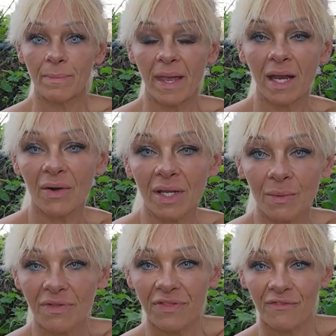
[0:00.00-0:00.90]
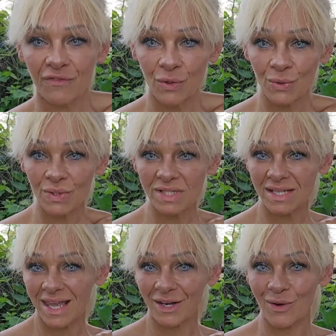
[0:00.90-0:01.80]
pairing with foods
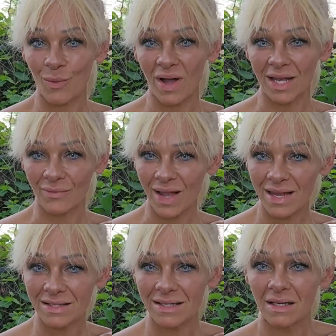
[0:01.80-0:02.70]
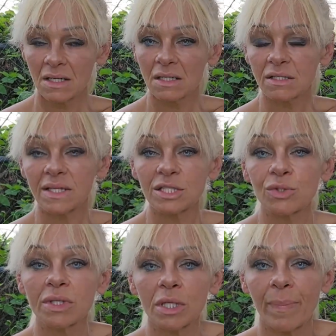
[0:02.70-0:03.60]
and your wine, right? So let's
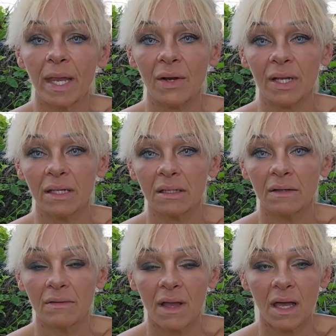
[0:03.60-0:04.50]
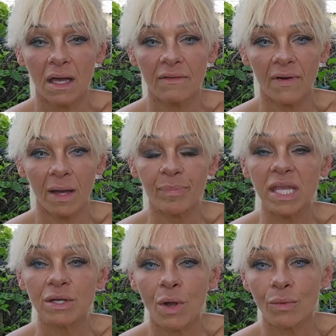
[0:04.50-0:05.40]
do a little pairing of
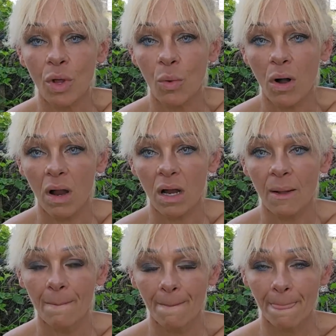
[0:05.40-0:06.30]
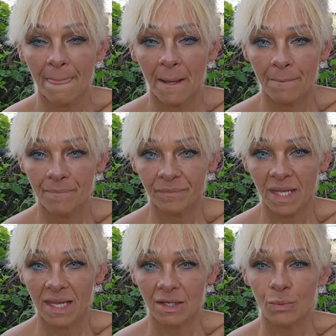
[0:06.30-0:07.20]
Pinot Noir.
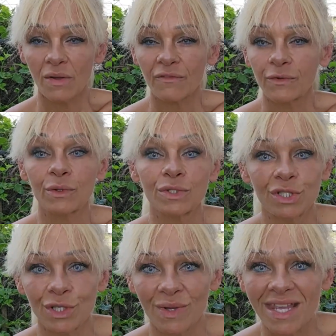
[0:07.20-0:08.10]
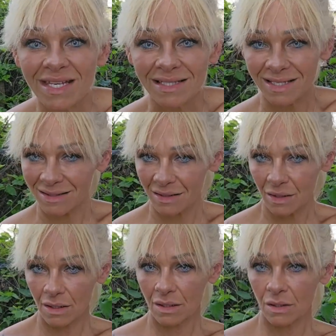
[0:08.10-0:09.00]
And what foods do you eat
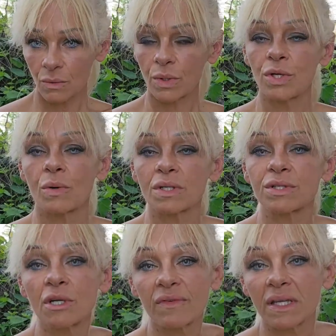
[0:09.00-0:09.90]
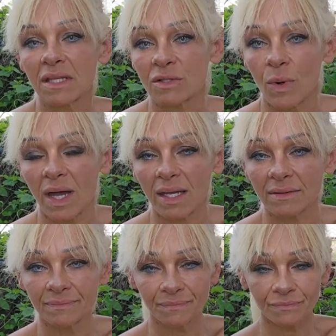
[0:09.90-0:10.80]
when you are serving this
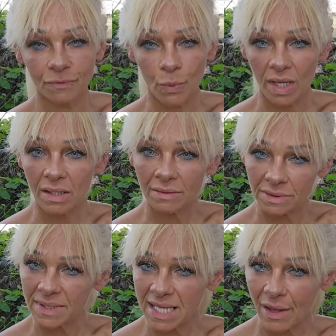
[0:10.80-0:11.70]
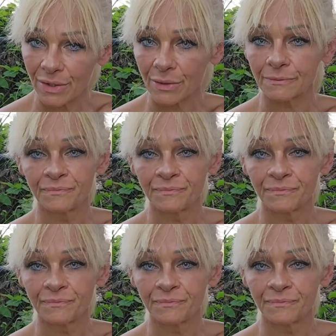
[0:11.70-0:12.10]
wine? Well, let me tell you.